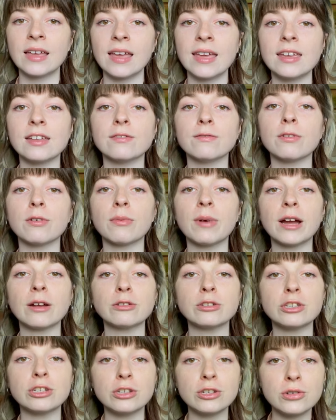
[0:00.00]
And for round
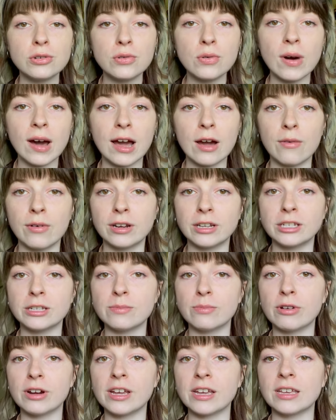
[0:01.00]
2, I wanted to
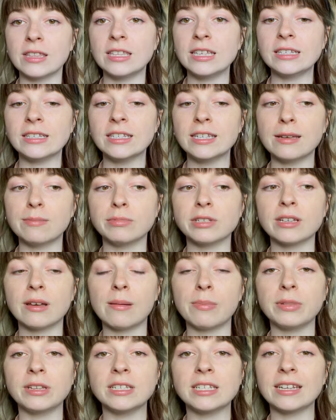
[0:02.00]
break these tips
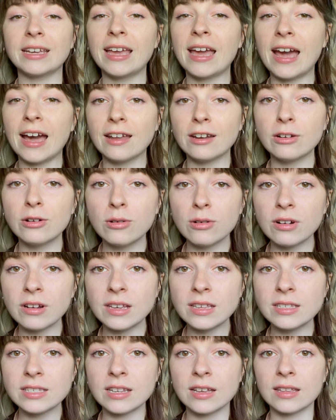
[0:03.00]
up into
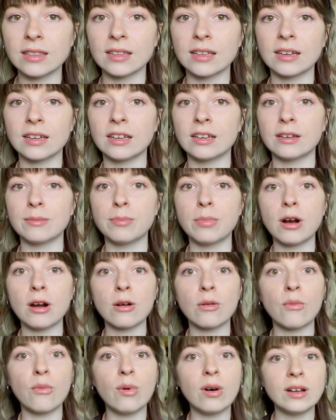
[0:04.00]
categories, unlike part
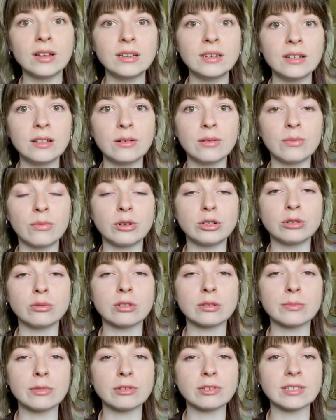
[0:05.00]
1, which was
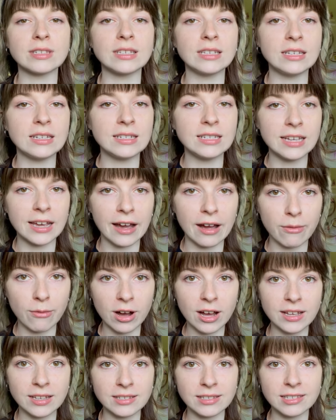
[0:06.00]
mostly
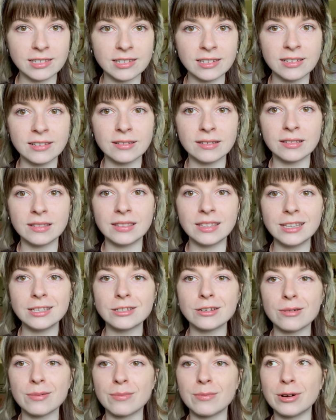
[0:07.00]
DIYs. These
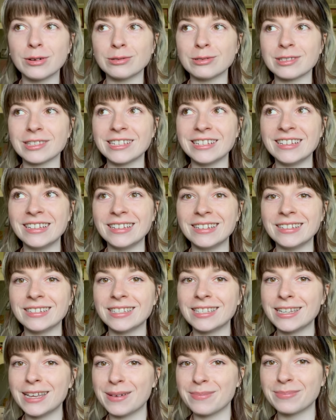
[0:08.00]
are mostly
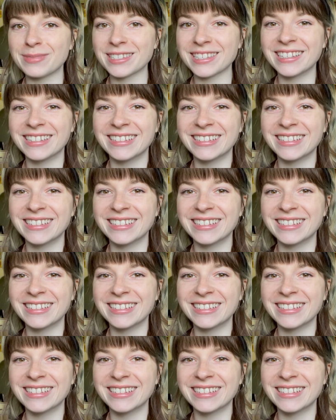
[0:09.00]
tips.